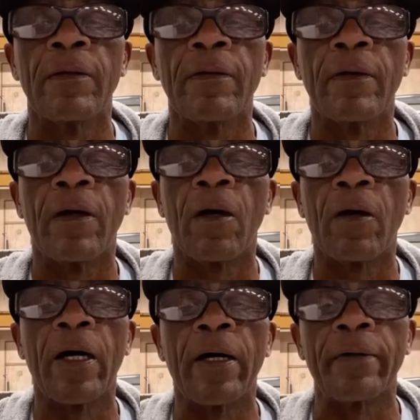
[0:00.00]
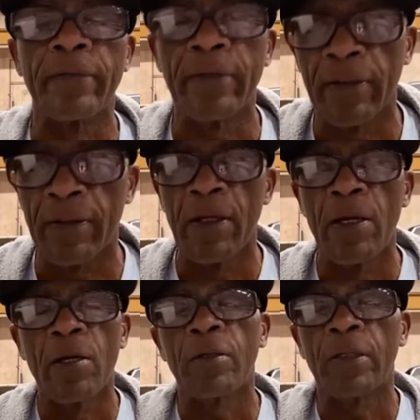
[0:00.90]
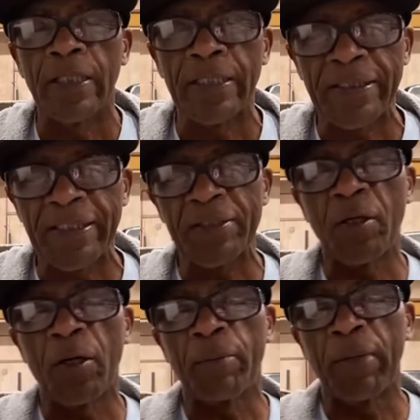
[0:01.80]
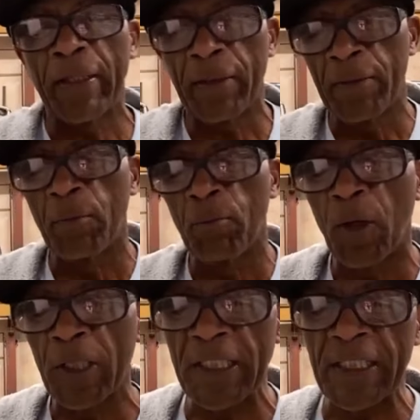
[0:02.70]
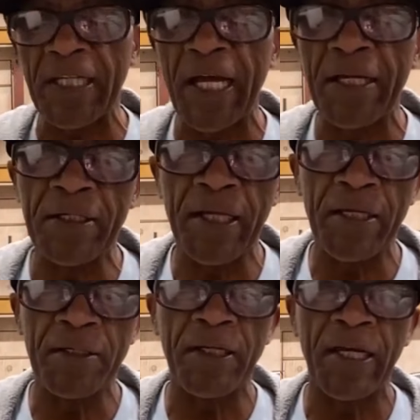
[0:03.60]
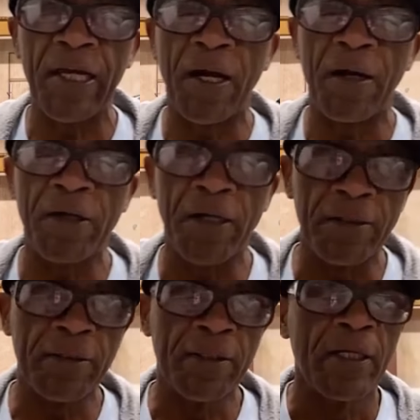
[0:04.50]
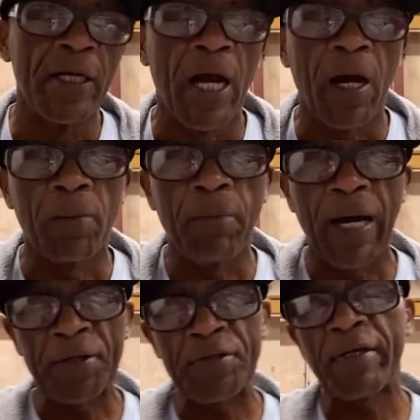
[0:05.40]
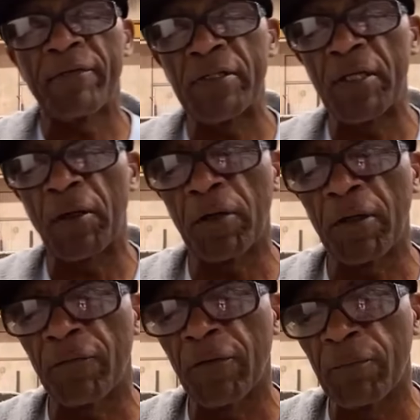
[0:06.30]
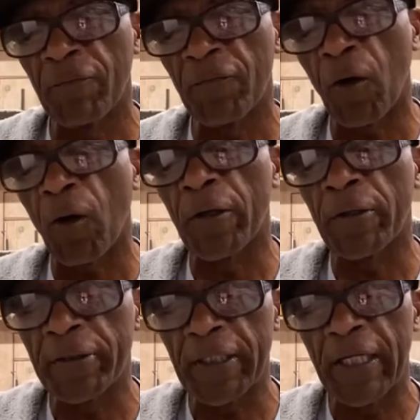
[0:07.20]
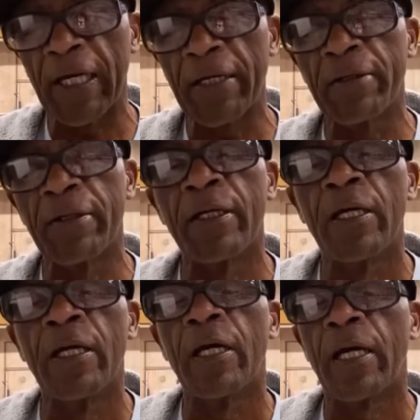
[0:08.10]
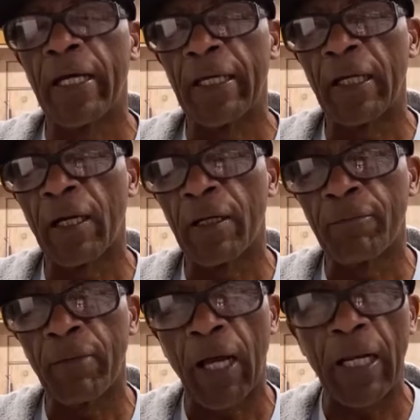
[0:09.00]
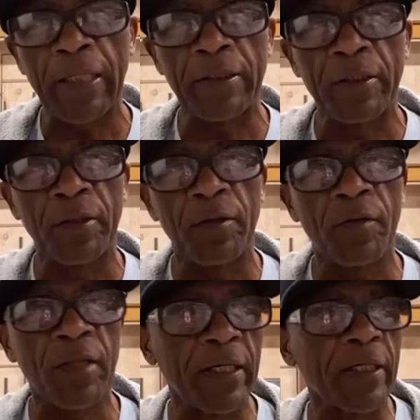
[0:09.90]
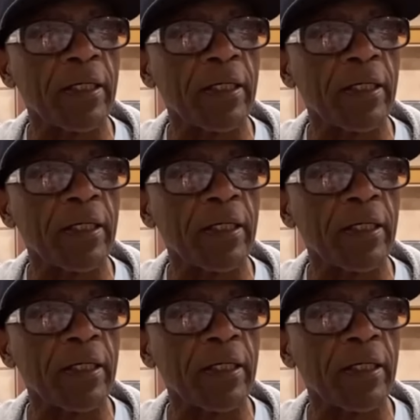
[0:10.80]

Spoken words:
All right, let's get started, man. Boy, it's an exciting day today. Our box Chevy showed up from Florida today, and I'd like to thank